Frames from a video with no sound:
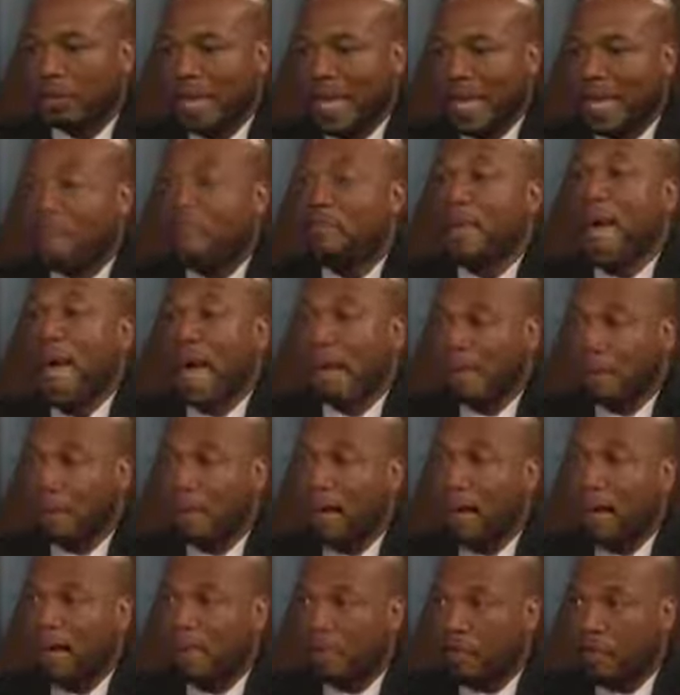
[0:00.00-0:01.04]
impacted
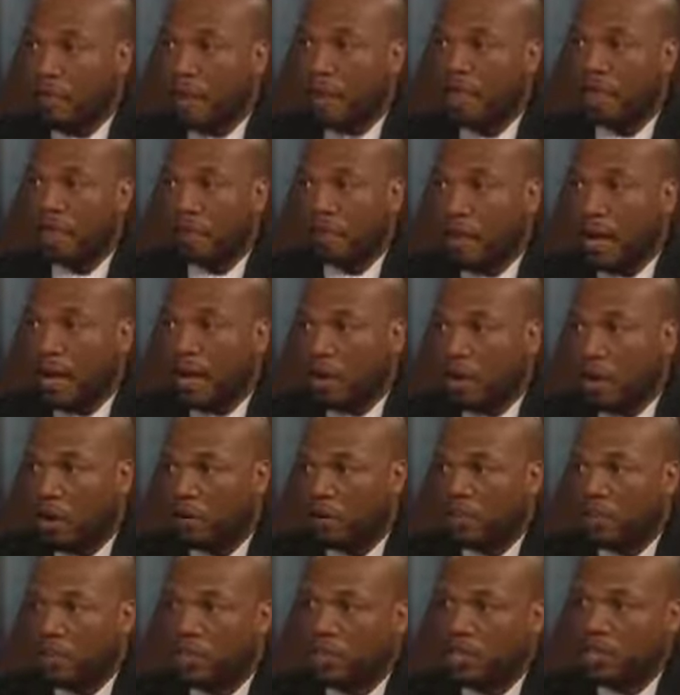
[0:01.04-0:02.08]
by it directly by
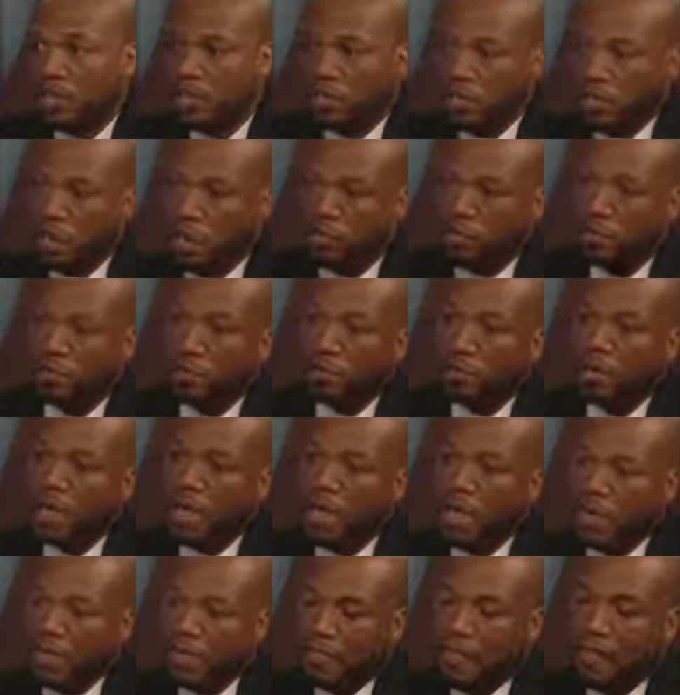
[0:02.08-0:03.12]
incarceration can also
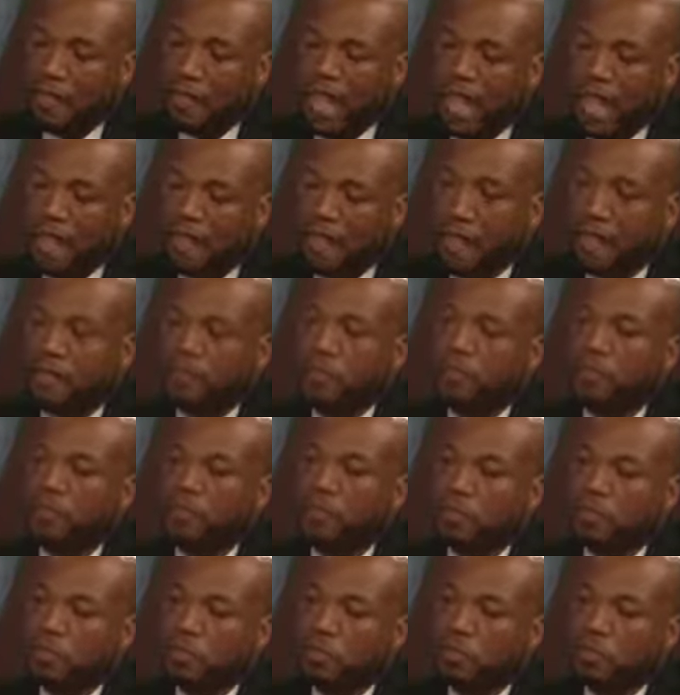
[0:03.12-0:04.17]
then have
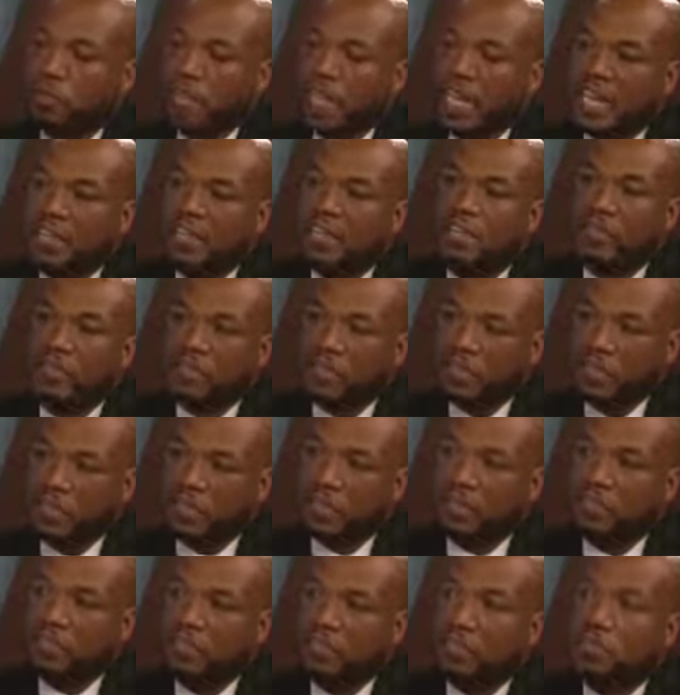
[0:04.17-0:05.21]
opportunities to enter
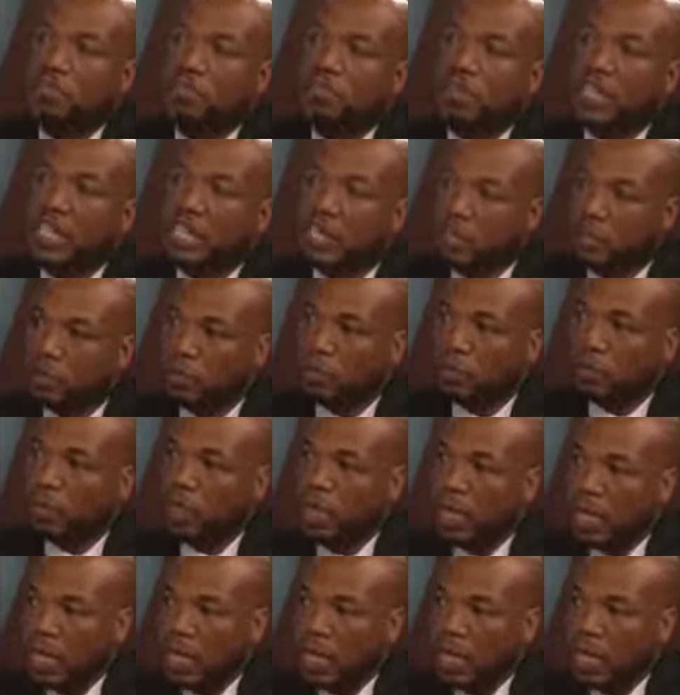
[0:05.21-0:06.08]
into this new legal